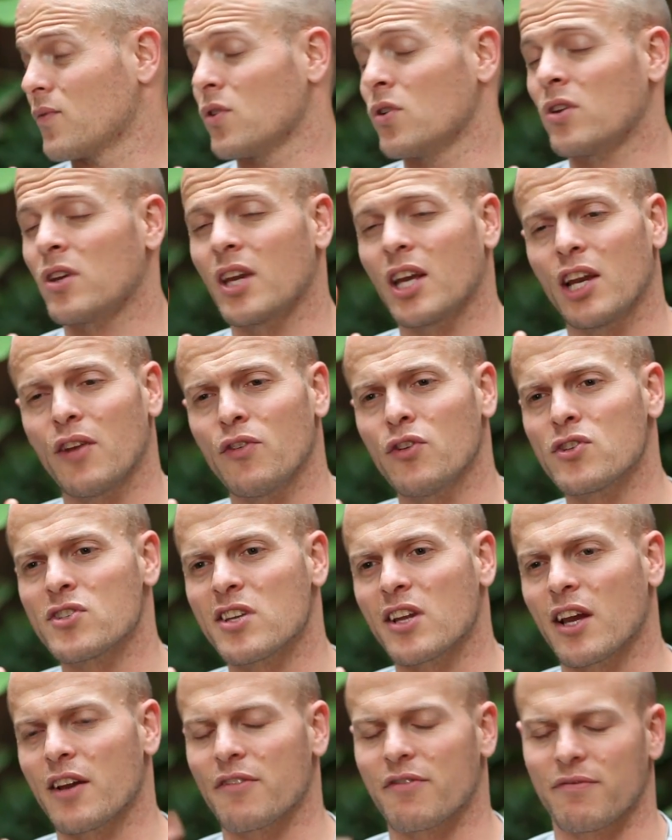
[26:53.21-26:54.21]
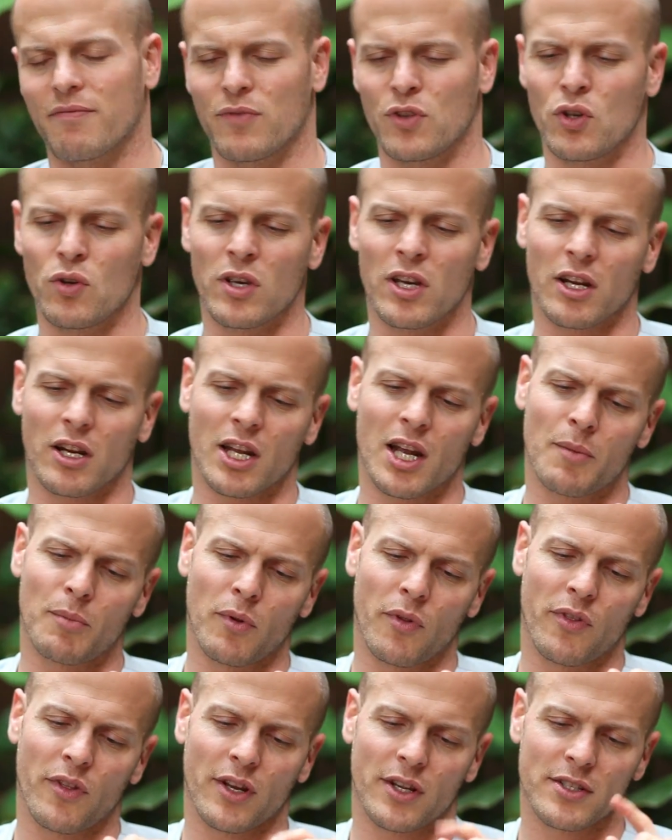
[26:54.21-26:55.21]
You can't even use a knife. You get a
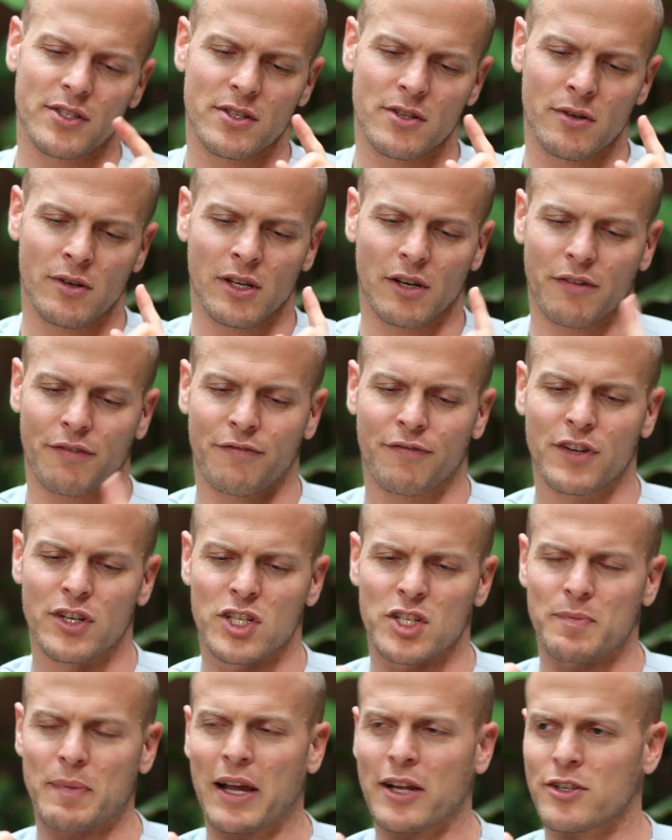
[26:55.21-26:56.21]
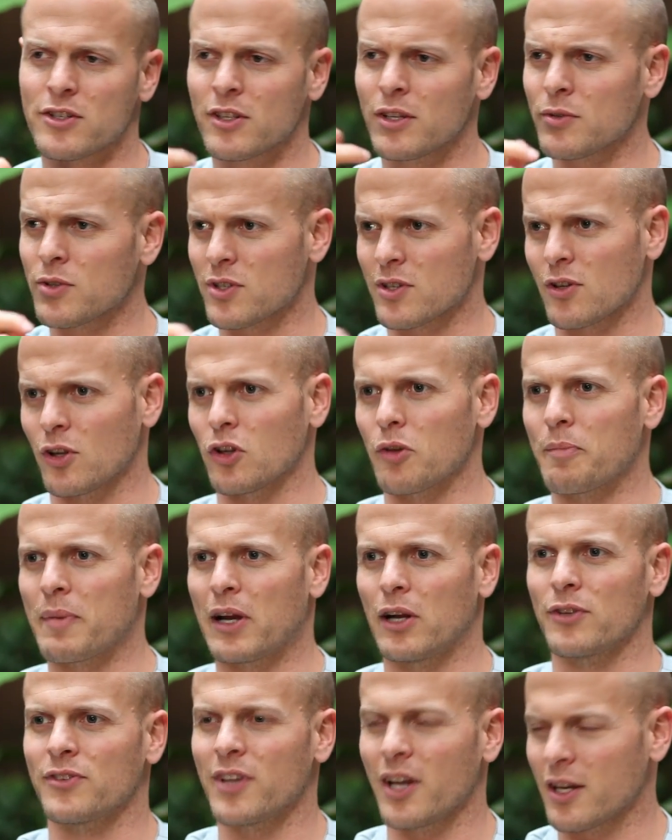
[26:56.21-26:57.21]
couple things. You get a fish spatula, it's called a
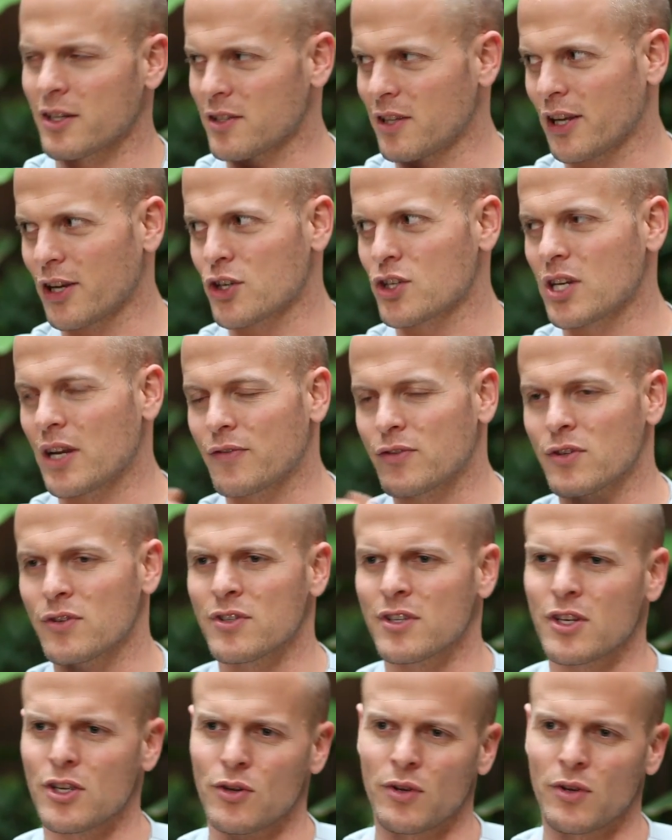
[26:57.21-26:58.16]
Peltex, a lot of chefs use it.